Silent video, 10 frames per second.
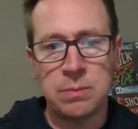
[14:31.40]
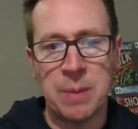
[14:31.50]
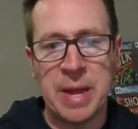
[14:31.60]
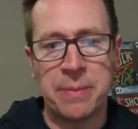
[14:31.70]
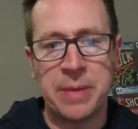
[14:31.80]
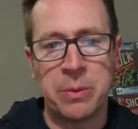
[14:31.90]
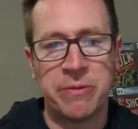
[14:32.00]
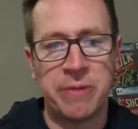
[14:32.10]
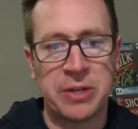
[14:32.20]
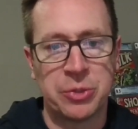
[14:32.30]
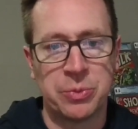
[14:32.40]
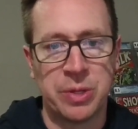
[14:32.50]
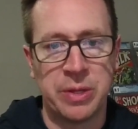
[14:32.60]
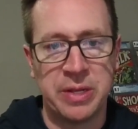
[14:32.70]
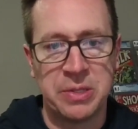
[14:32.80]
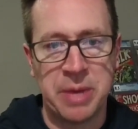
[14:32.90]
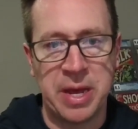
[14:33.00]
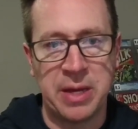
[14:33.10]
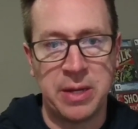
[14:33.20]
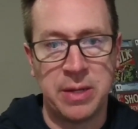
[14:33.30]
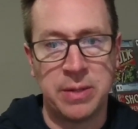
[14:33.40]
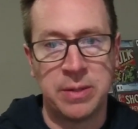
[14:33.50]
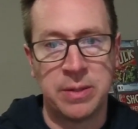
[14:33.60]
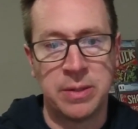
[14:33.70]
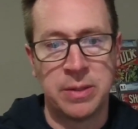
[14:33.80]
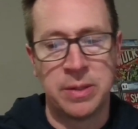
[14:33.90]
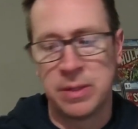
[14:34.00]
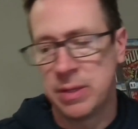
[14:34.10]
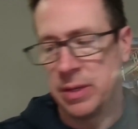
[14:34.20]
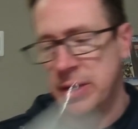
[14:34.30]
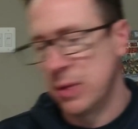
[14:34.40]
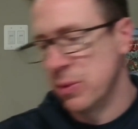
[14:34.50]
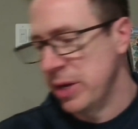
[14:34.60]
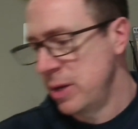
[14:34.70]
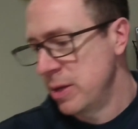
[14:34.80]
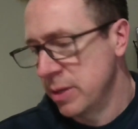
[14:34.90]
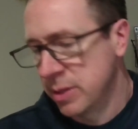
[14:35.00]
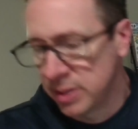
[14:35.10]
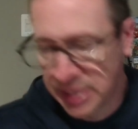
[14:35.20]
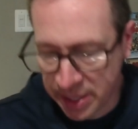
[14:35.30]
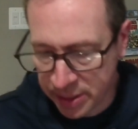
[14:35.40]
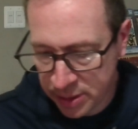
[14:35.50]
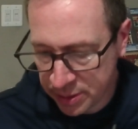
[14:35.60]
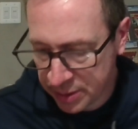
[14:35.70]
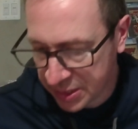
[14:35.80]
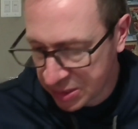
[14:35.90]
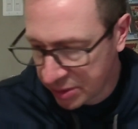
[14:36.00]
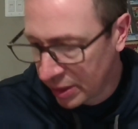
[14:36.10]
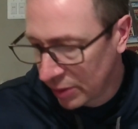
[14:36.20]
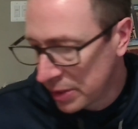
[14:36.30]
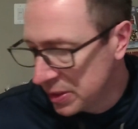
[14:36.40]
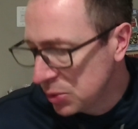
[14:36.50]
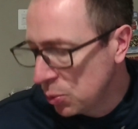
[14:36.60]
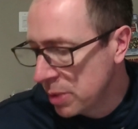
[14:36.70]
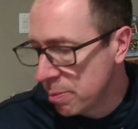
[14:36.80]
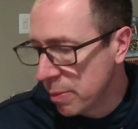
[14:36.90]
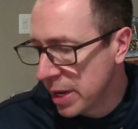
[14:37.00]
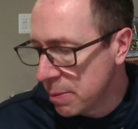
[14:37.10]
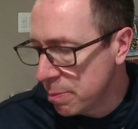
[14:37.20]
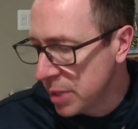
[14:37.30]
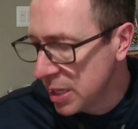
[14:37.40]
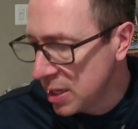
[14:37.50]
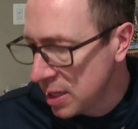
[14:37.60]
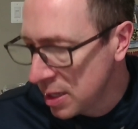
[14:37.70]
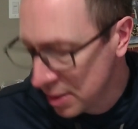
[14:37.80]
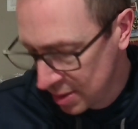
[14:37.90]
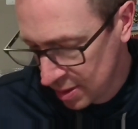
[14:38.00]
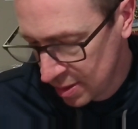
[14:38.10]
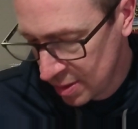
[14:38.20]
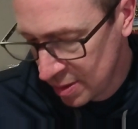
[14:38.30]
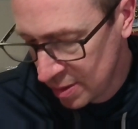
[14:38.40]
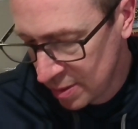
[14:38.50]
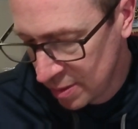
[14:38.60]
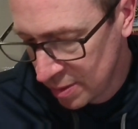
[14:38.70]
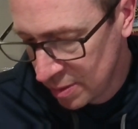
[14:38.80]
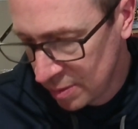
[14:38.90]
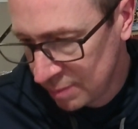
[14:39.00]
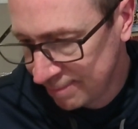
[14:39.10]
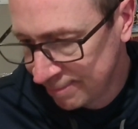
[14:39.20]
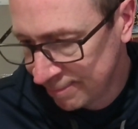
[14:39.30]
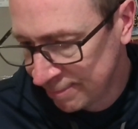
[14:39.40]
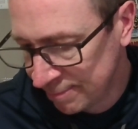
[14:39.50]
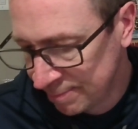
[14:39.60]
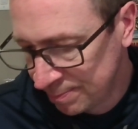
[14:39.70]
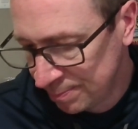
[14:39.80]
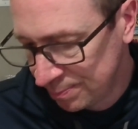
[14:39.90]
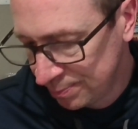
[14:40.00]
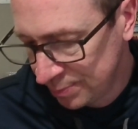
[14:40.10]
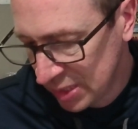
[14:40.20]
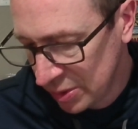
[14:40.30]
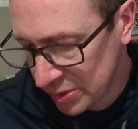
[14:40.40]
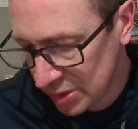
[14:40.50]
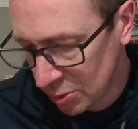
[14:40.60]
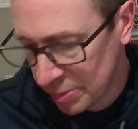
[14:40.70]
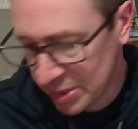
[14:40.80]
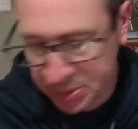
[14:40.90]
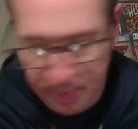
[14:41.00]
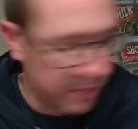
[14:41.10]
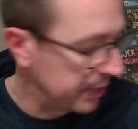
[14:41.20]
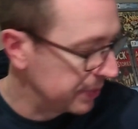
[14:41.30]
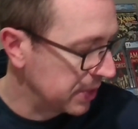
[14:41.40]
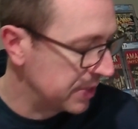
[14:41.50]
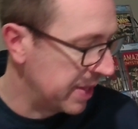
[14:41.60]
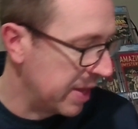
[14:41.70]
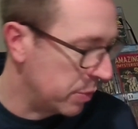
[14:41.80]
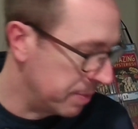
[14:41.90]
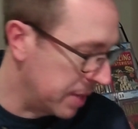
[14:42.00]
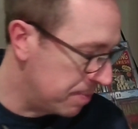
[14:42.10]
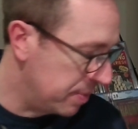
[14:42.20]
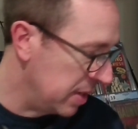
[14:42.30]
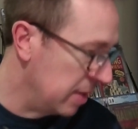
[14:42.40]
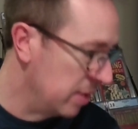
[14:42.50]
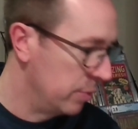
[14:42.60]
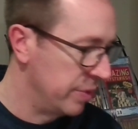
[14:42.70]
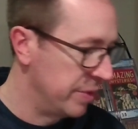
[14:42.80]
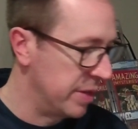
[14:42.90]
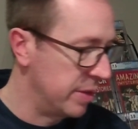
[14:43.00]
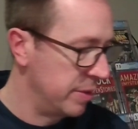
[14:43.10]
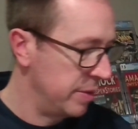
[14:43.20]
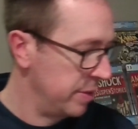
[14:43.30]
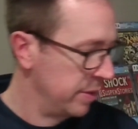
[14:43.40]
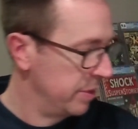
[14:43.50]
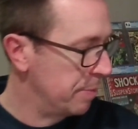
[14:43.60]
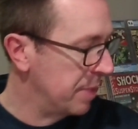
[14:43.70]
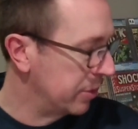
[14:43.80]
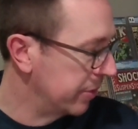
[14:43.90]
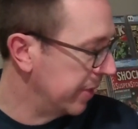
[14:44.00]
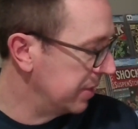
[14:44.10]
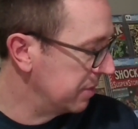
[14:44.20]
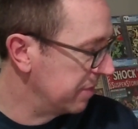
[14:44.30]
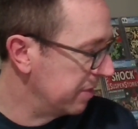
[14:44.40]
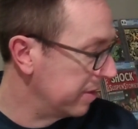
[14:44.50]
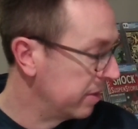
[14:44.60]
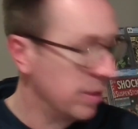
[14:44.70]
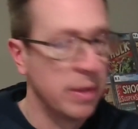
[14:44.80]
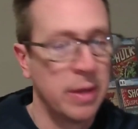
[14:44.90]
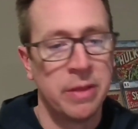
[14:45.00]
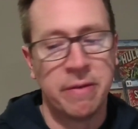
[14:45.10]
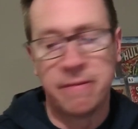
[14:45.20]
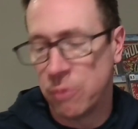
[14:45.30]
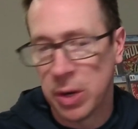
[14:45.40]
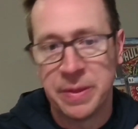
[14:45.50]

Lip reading: Man, that reflection really is bad. Anyway, again, nice looking grade. This one might be, there's a little bit of spine. I was going to say that one might be one of the better grades of the 4.